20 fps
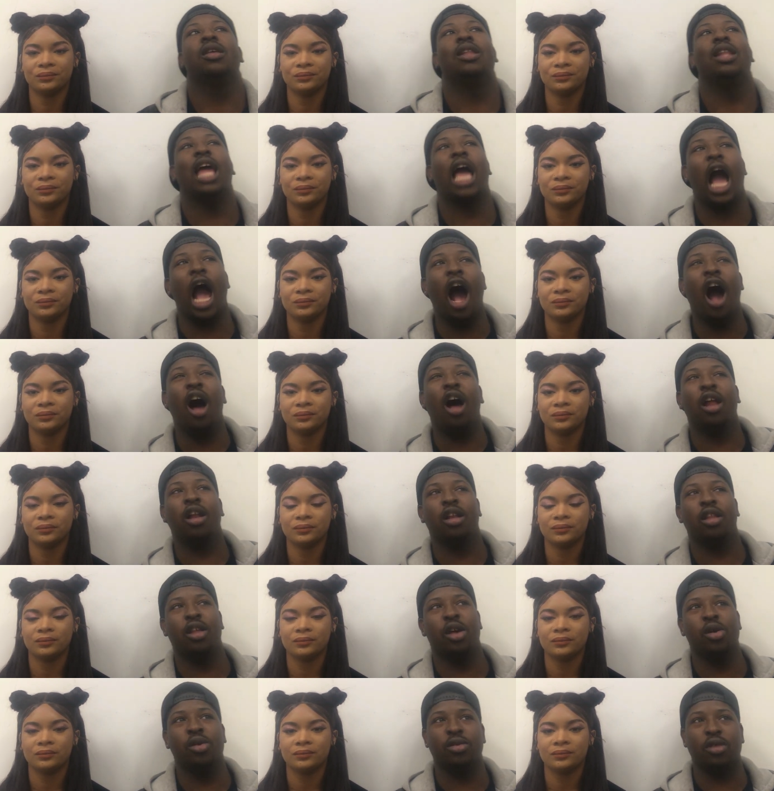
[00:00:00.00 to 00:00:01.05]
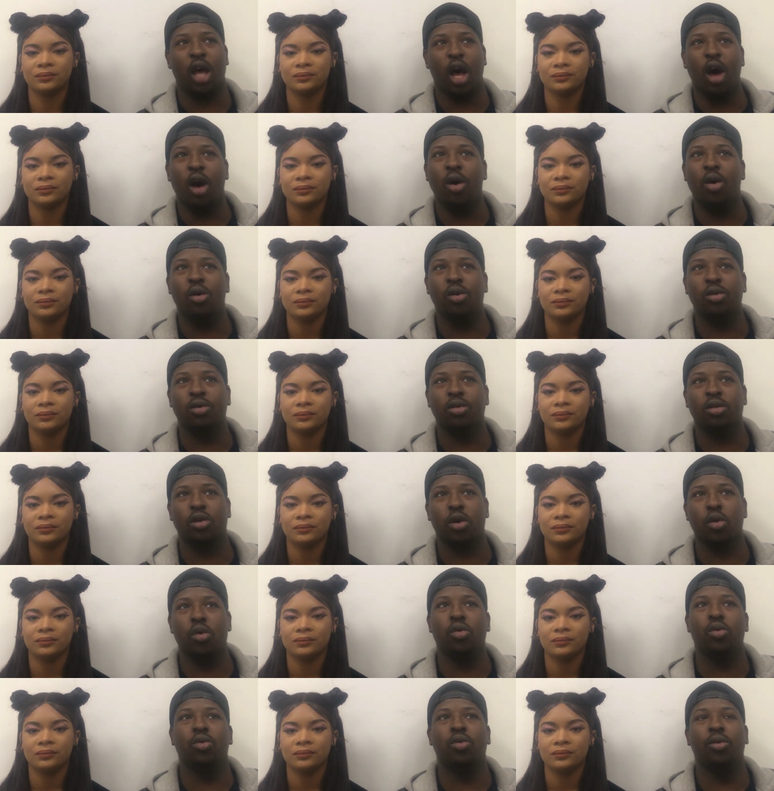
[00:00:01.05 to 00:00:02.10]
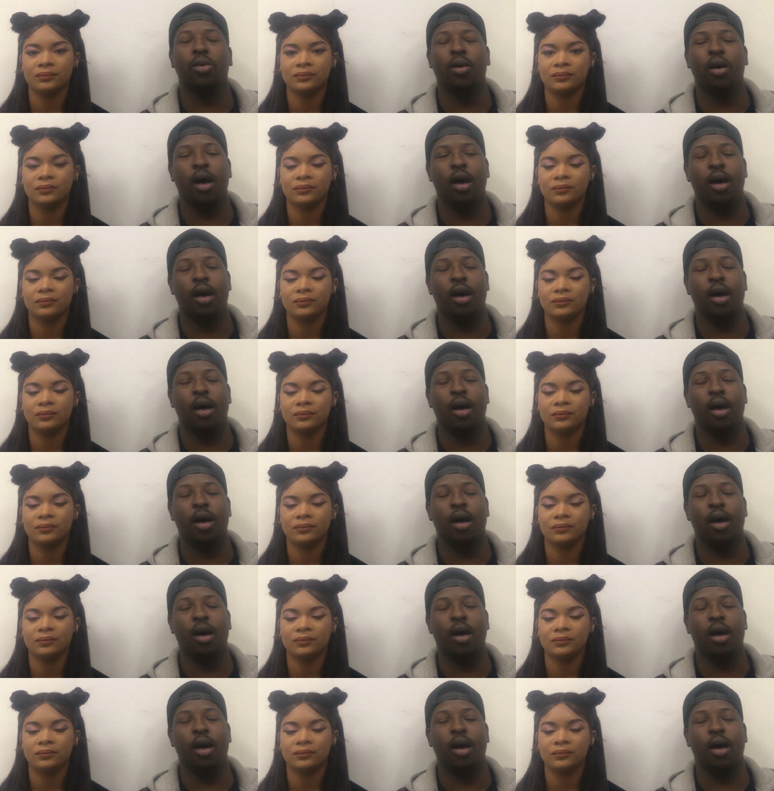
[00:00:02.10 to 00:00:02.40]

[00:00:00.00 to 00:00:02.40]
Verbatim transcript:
Speaker 1: like all those old school